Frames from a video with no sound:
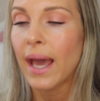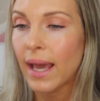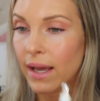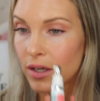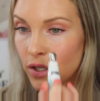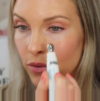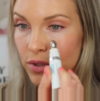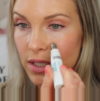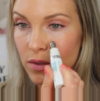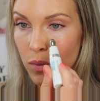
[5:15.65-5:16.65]
And you
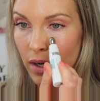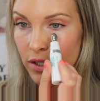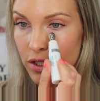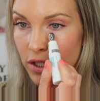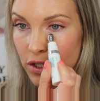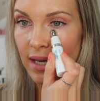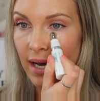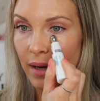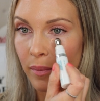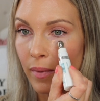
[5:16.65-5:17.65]
just want to
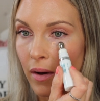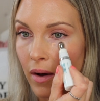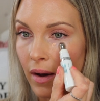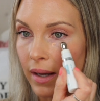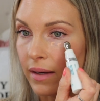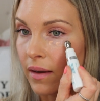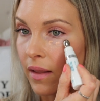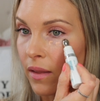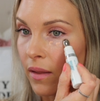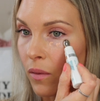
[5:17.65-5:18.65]
dab on
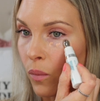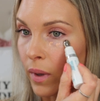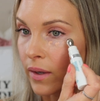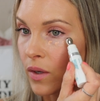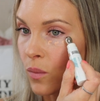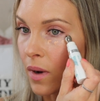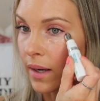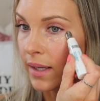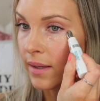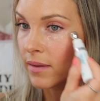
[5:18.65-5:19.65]
where you
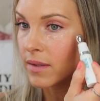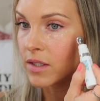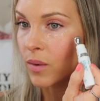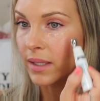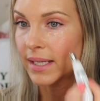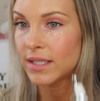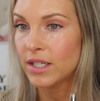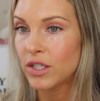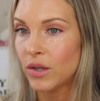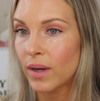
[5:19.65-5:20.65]
want it. So I like to
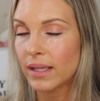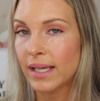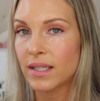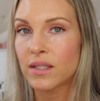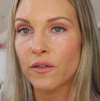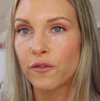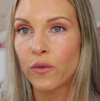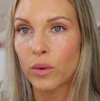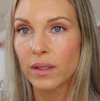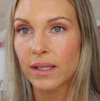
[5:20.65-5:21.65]
do at least
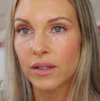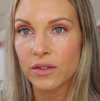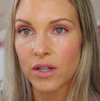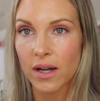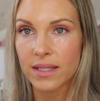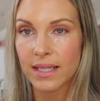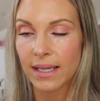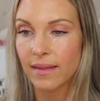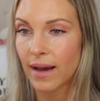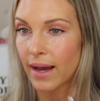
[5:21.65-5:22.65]
4 little dots
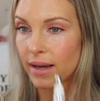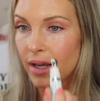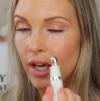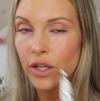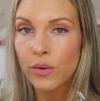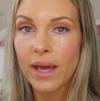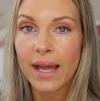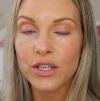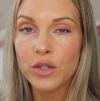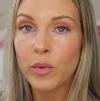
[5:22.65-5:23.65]
like that. You
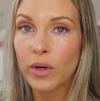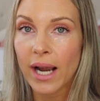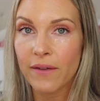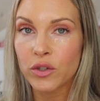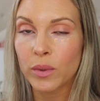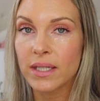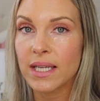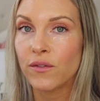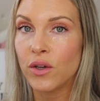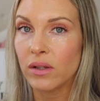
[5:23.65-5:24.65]
can do more afterwards
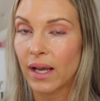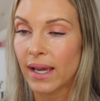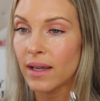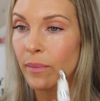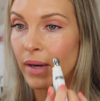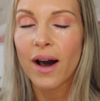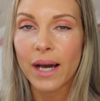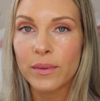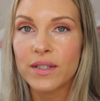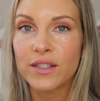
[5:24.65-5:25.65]
if you'd like, but
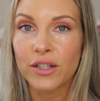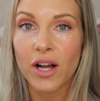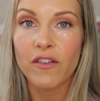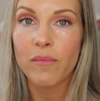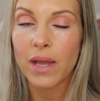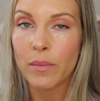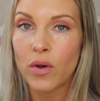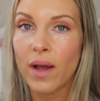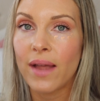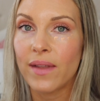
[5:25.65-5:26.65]
I would start off
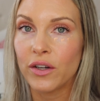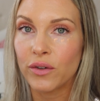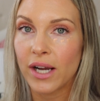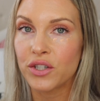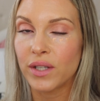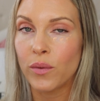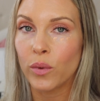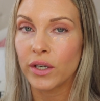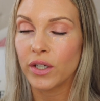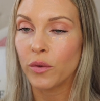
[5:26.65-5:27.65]
minimal and then gradually
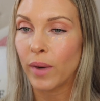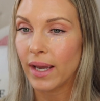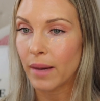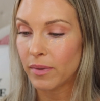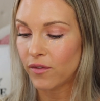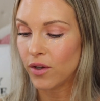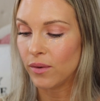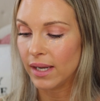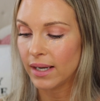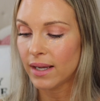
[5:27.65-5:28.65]
work your way up if you
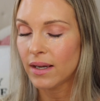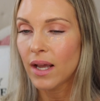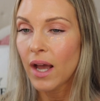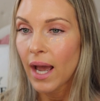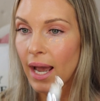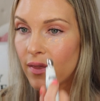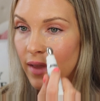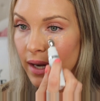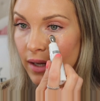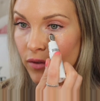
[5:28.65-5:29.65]
need it.
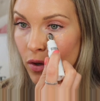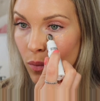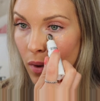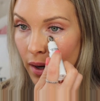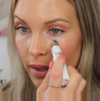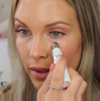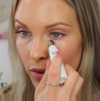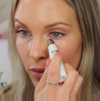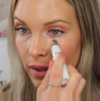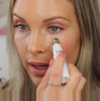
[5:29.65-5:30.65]
And then if you want,
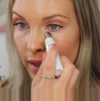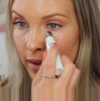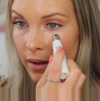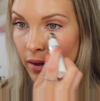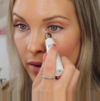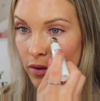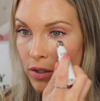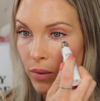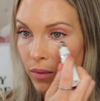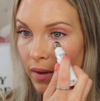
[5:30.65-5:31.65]
you can
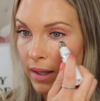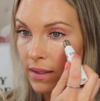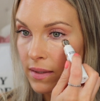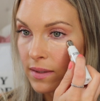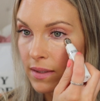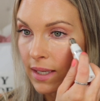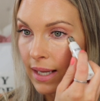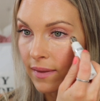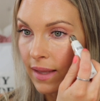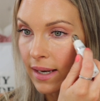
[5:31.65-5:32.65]
do this to
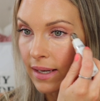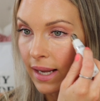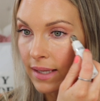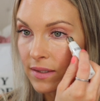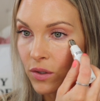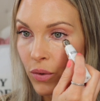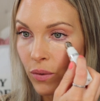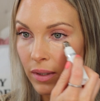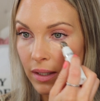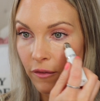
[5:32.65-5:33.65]
get that nice
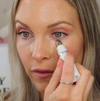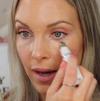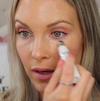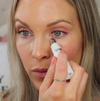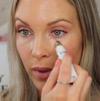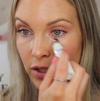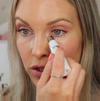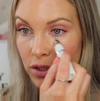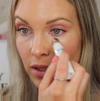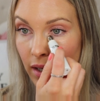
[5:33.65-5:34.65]
cooling effect,
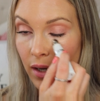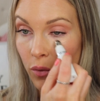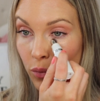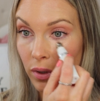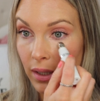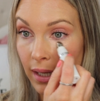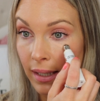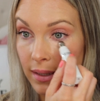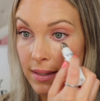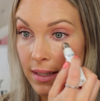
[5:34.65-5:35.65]
which really
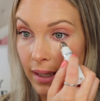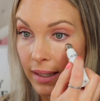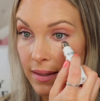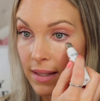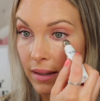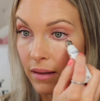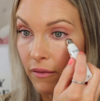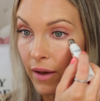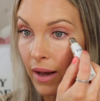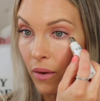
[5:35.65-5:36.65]
is nice. I
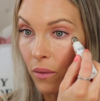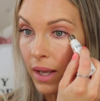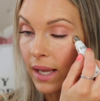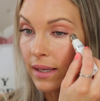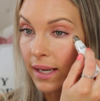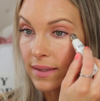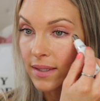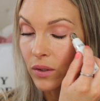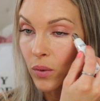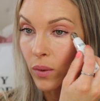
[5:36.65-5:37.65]
love how nice
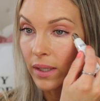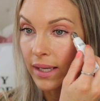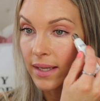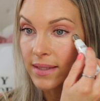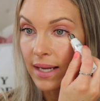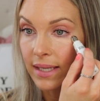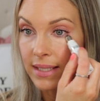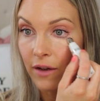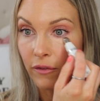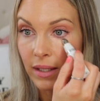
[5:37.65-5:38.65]
and cool it is, and it
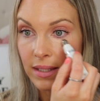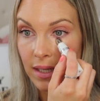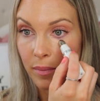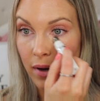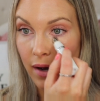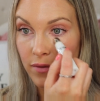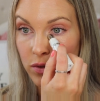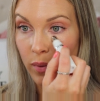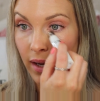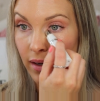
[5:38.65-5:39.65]
definitely
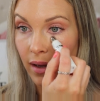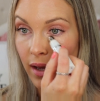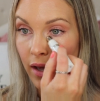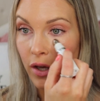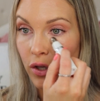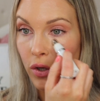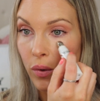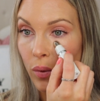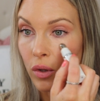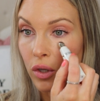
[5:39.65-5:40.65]
depuffs when
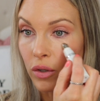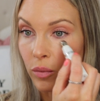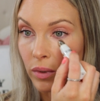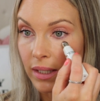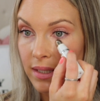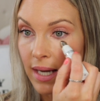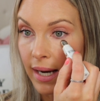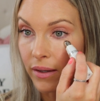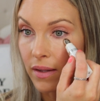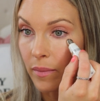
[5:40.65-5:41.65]
you look really
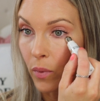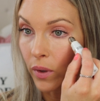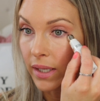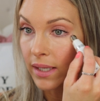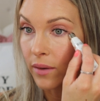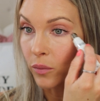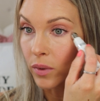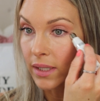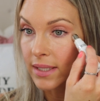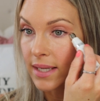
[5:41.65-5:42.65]
tired in the morning. It
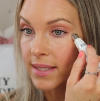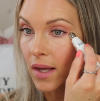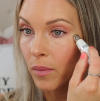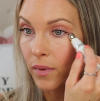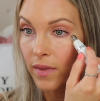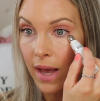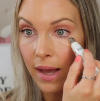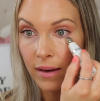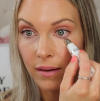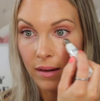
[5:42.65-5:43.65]
really does help with
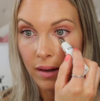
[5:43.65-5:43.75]
that.